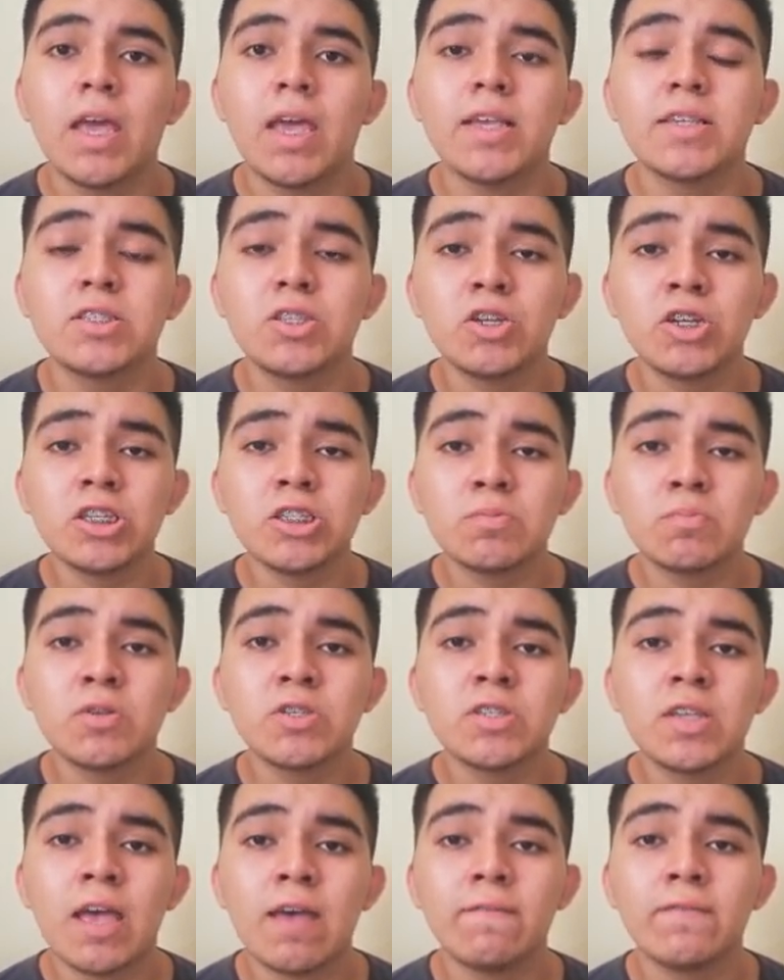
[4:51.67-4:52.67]
Students
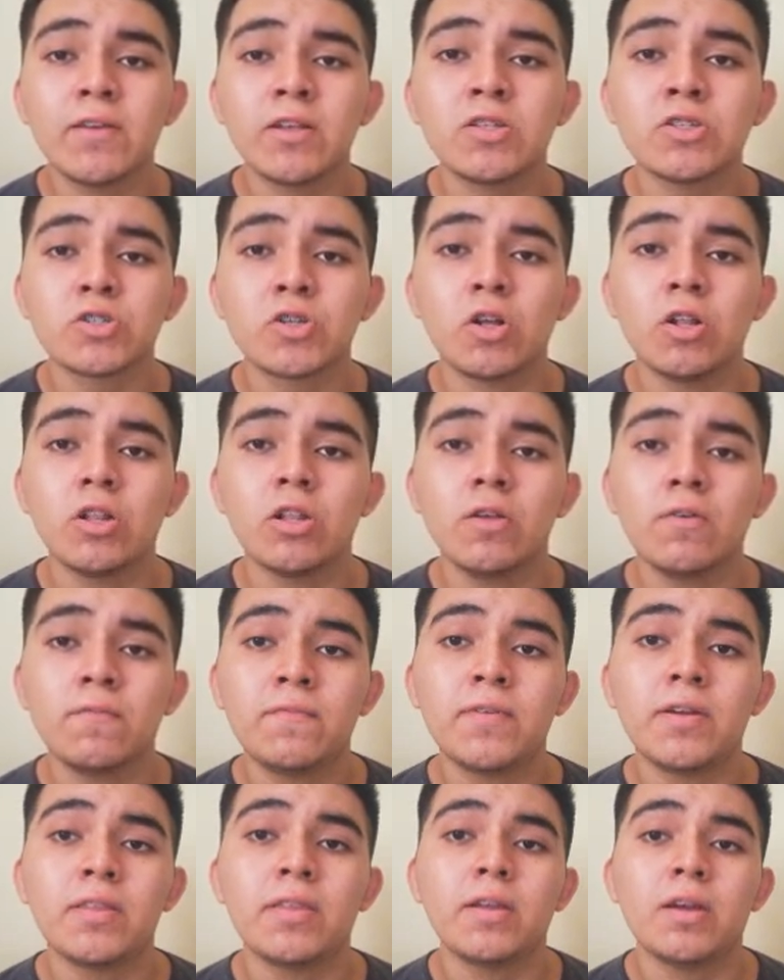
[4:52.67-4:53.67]
must have control
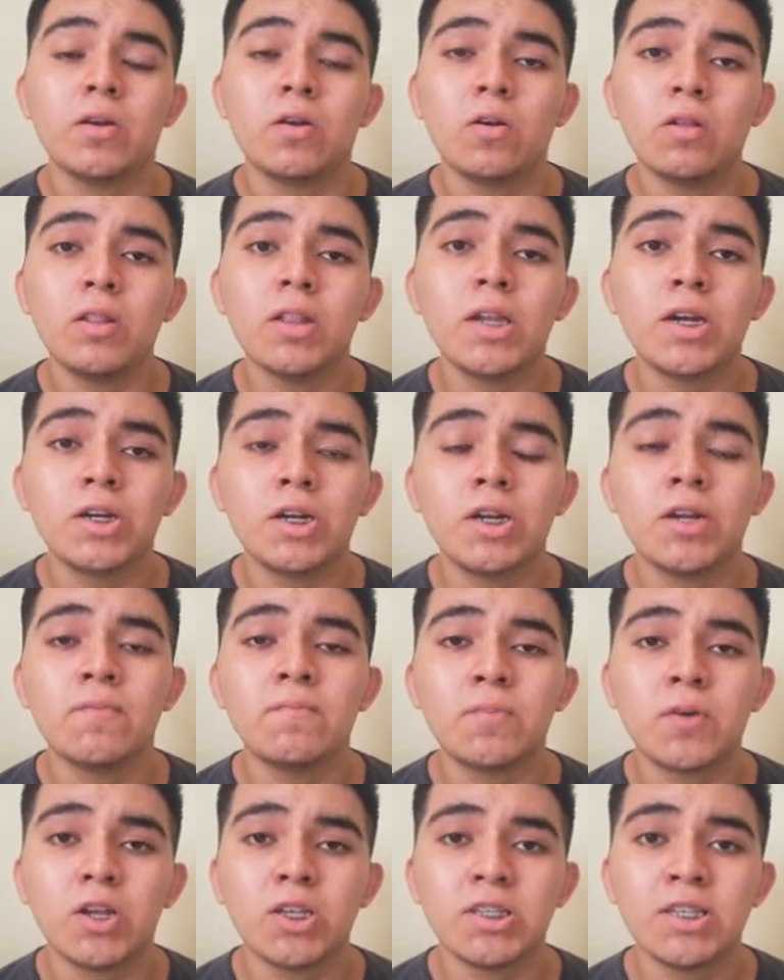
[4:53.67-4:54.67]
over their own learning
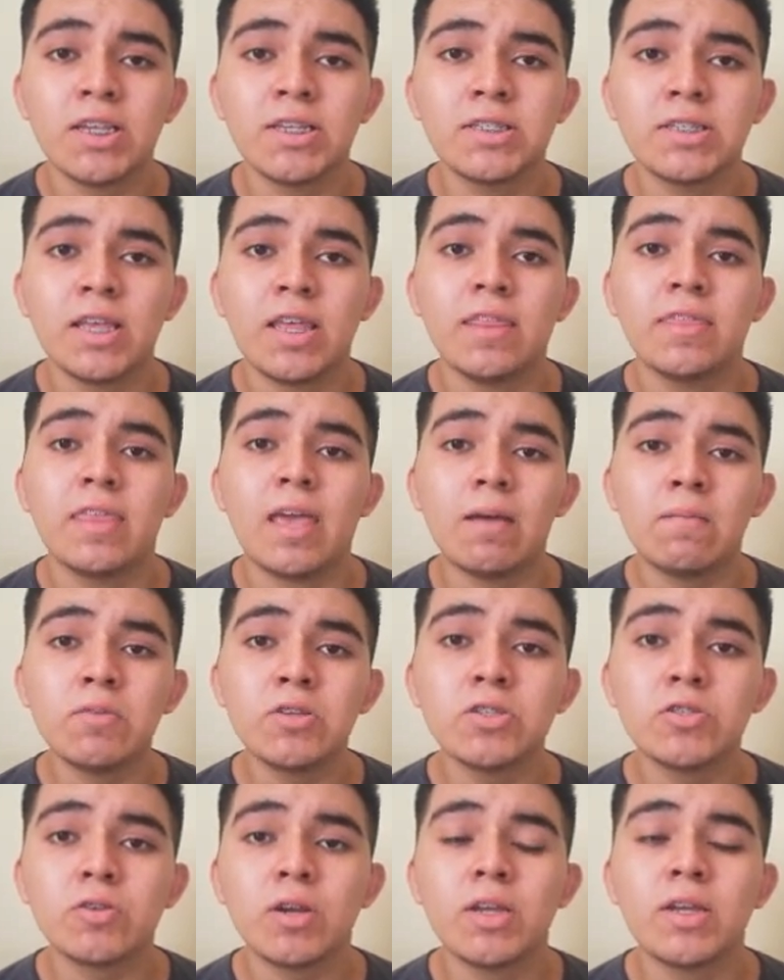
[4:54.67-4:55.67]
process and
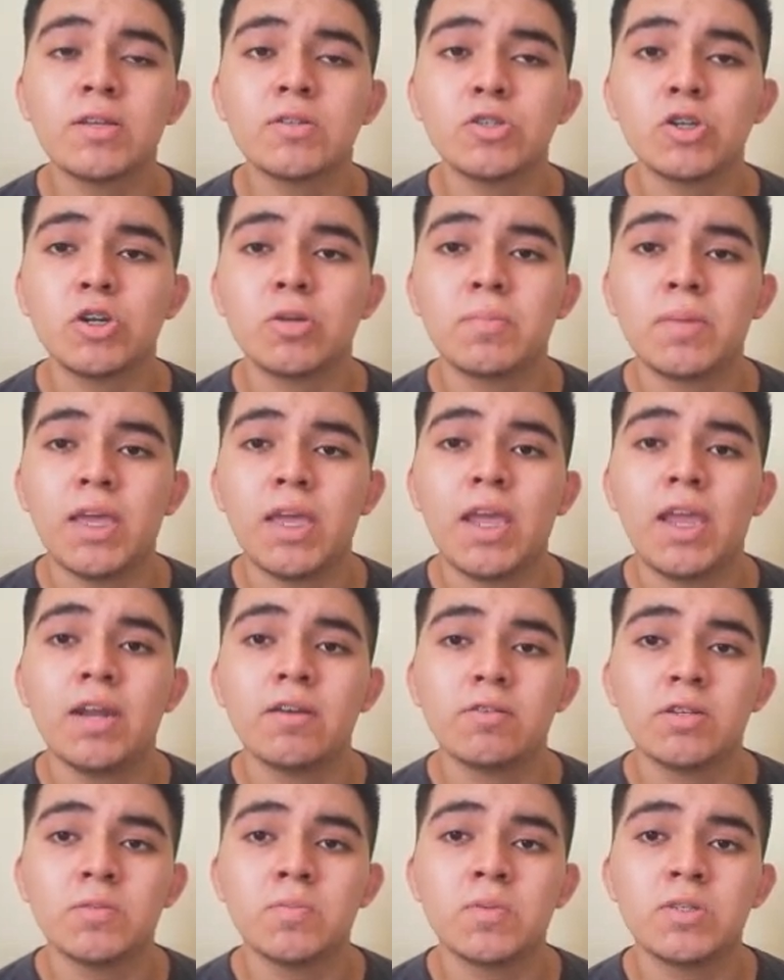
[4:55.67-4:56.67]
demonstrate autonomy
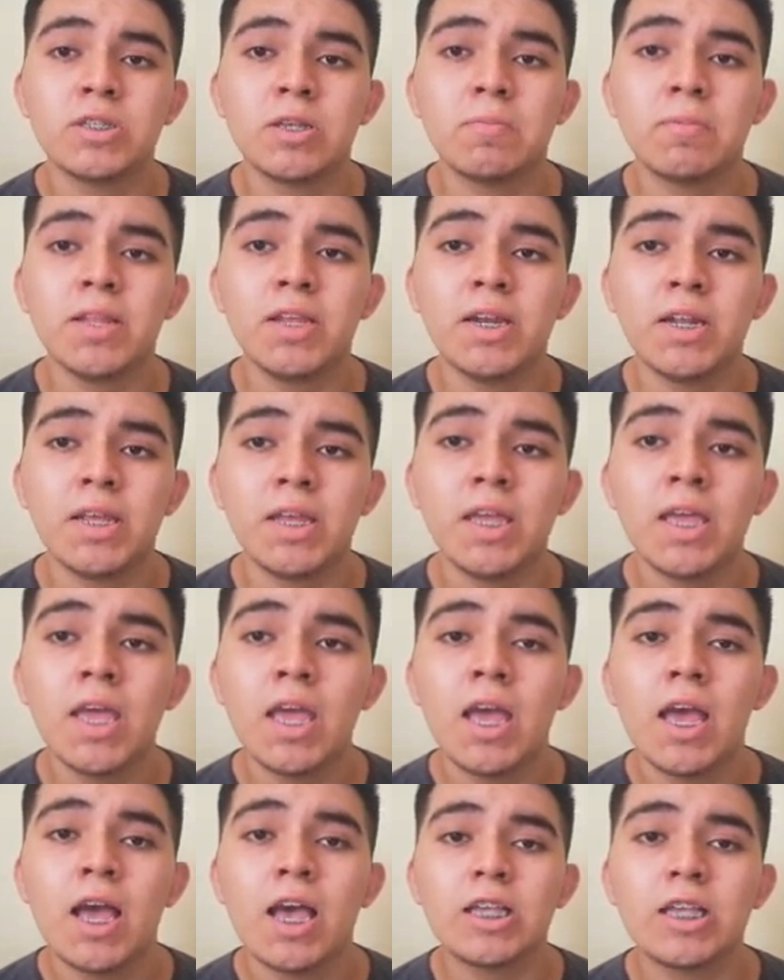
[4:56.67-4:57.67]
and responsibility,
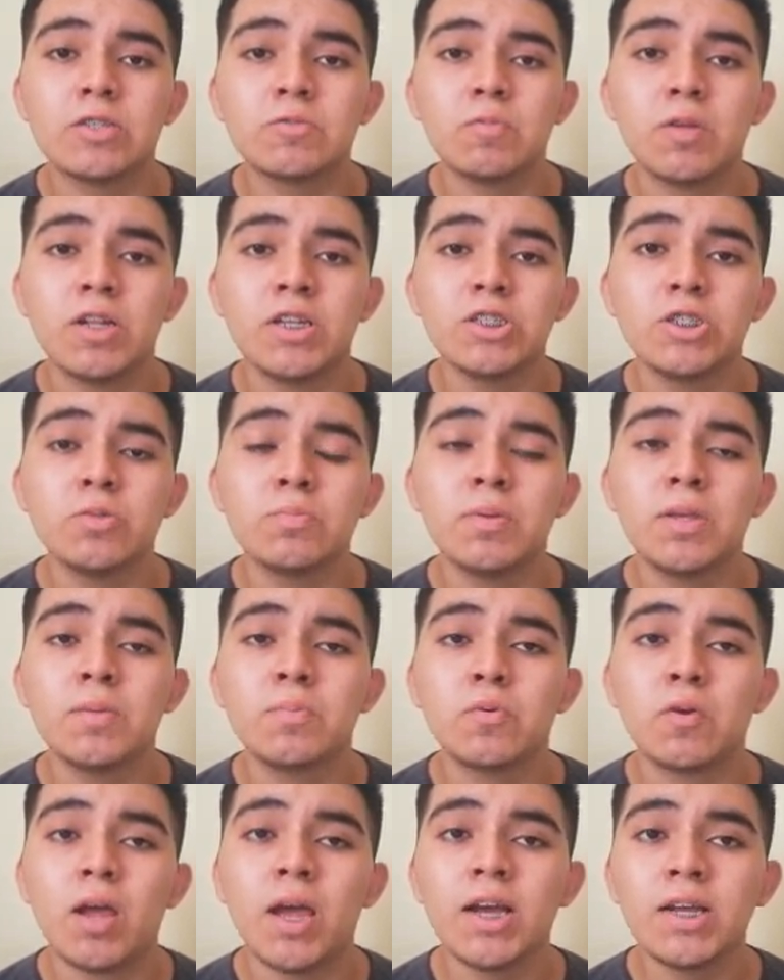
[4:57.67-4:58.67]
as well as to be
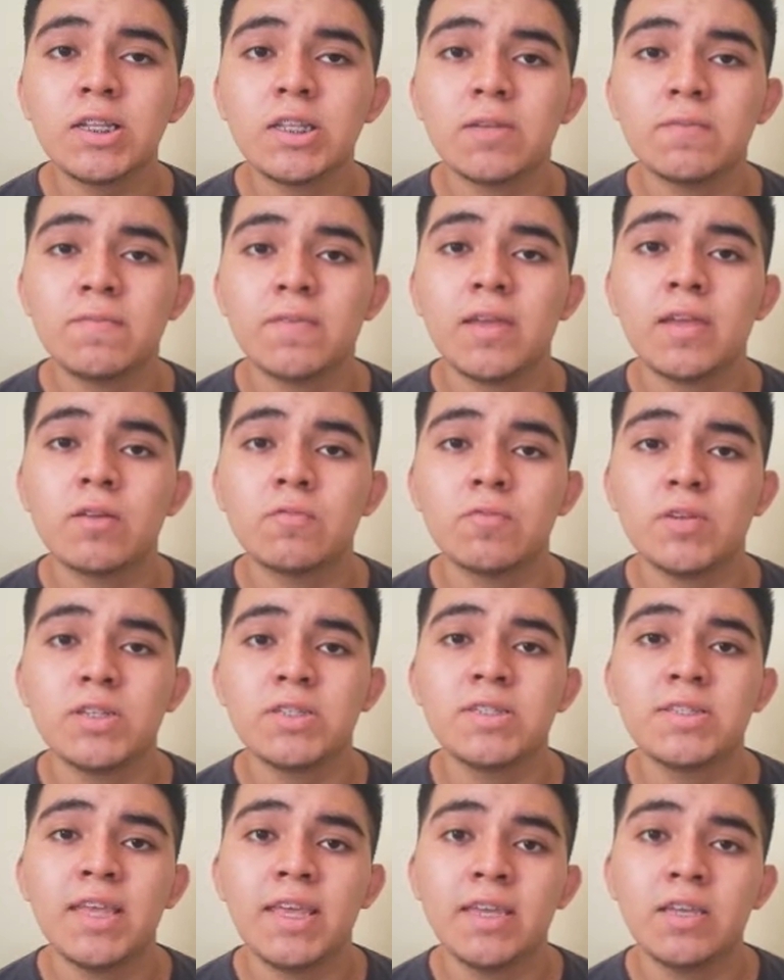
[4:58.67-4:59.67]
proactive and
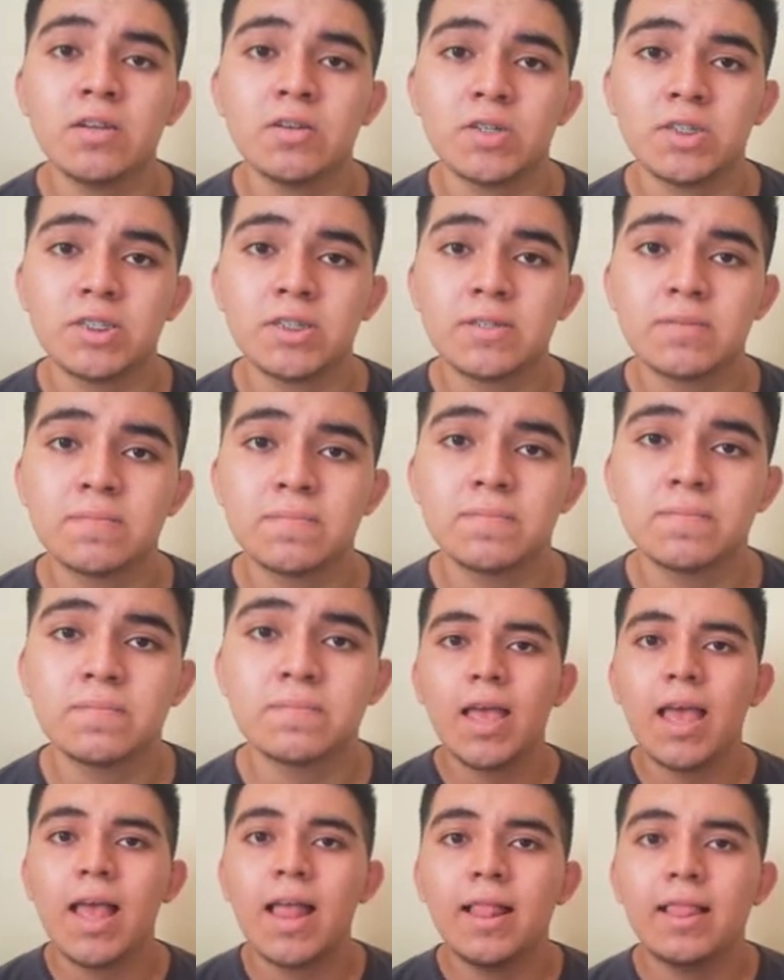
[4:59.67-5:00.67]
risk takers.
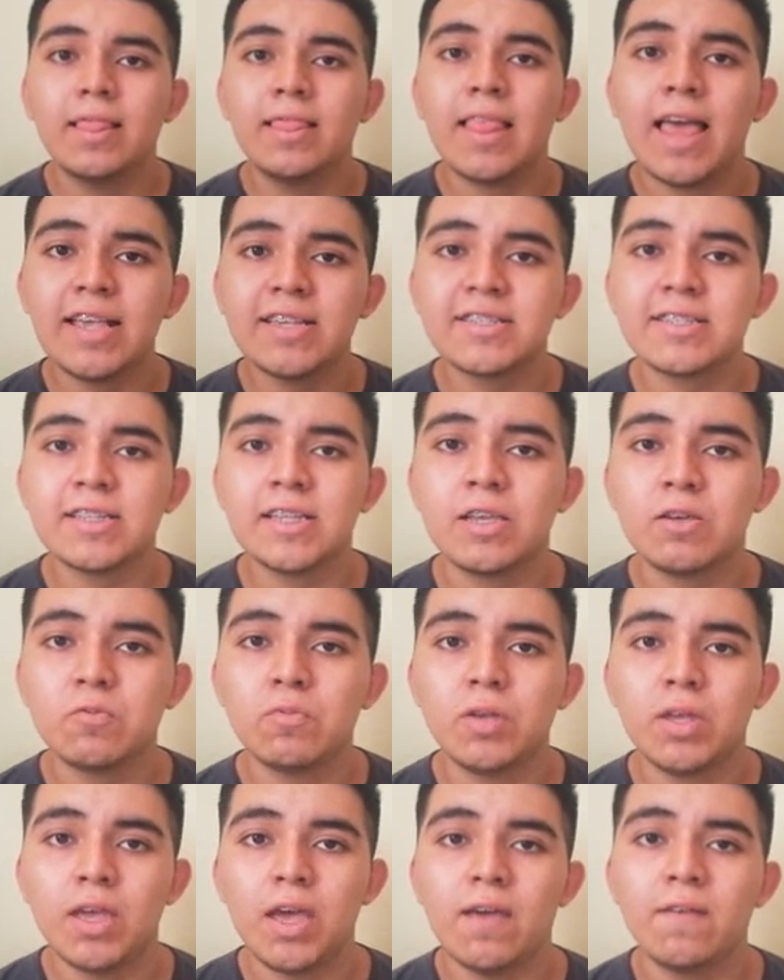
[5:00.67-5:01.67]
Lastly,
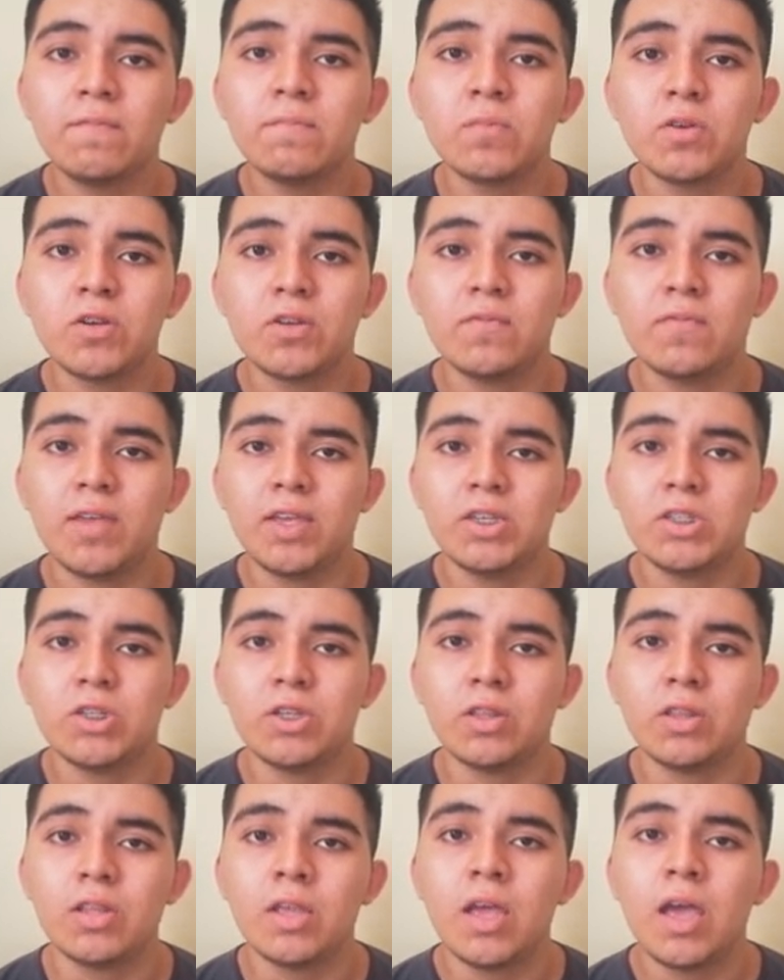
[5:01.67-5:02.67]
we have
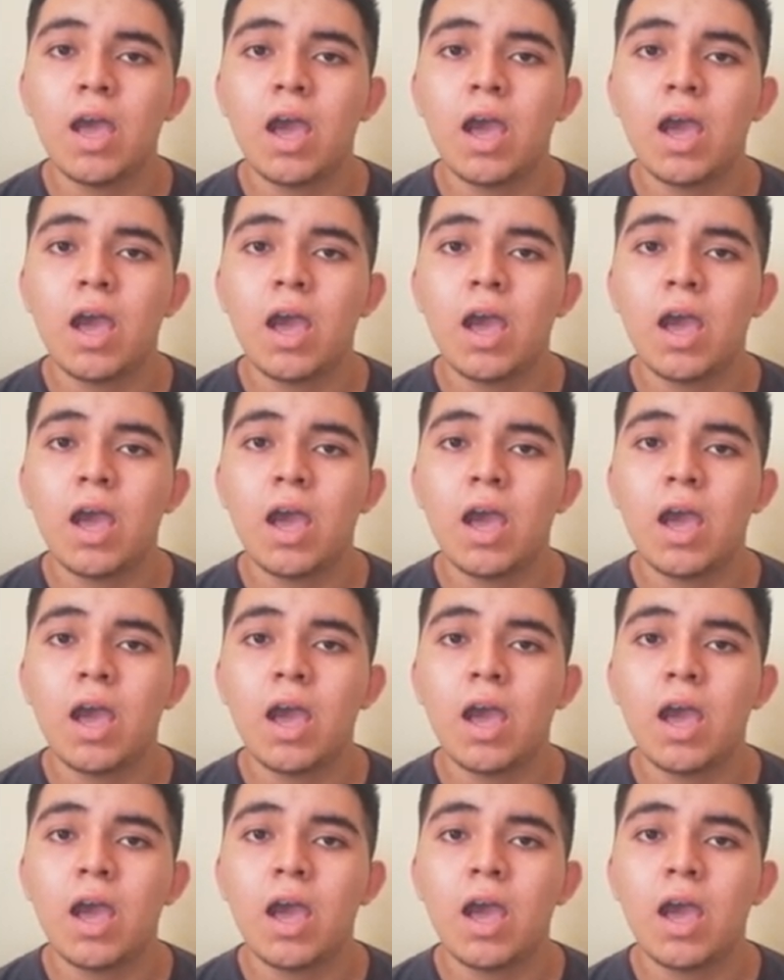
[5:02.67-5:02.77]
motivation.